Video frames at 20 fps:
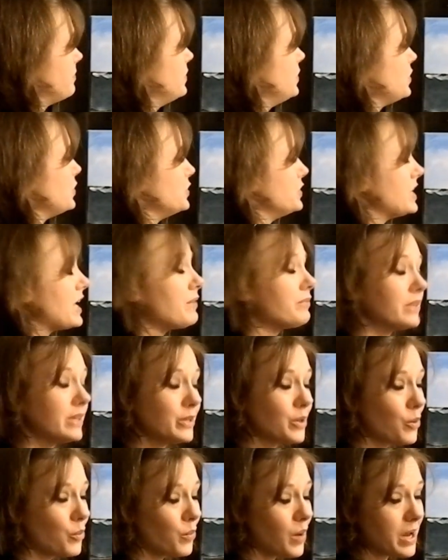You
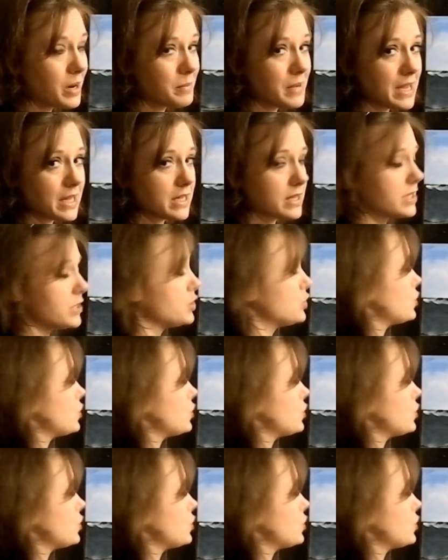definitely don't want to make it this